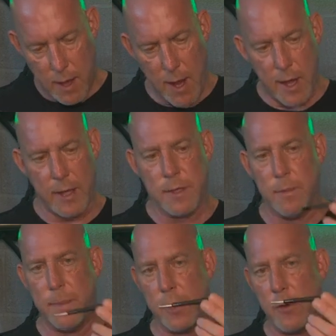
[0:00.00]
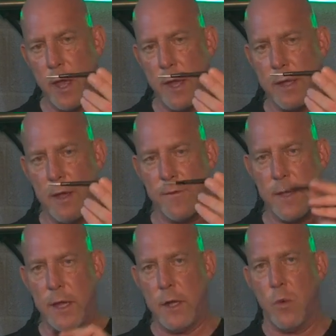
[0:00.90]
I like the bigger handcuff
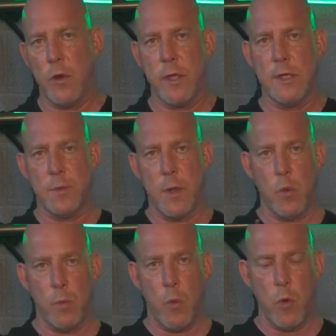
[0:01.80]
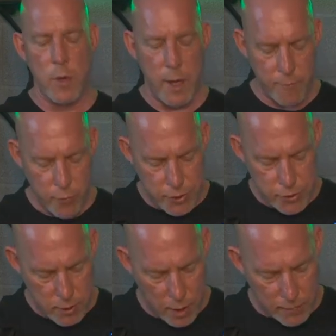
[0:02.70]
key to where it gives me more
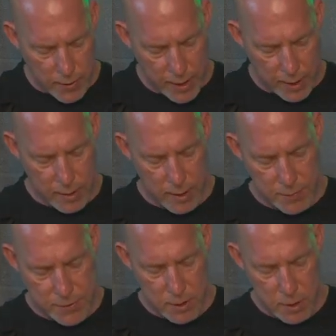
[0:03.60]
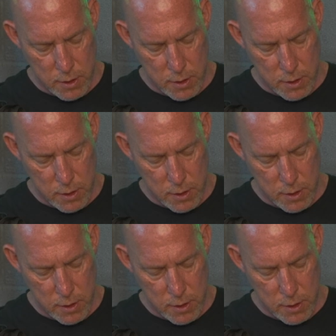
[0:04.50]
leverage on the handcuffs.